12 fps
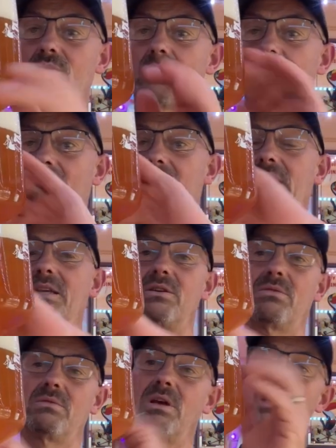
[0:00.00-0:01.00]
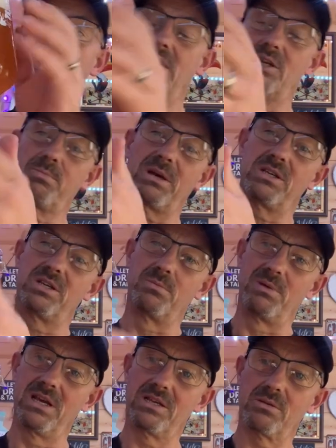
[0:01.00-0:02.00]
quite hazy. You'd expect it to
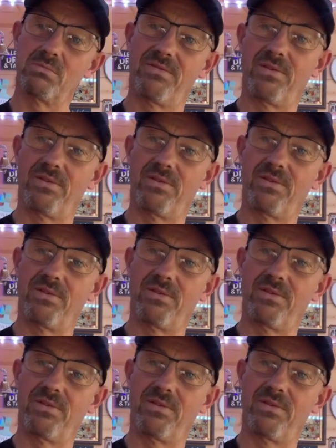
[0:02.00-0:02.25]
be, it's gonna be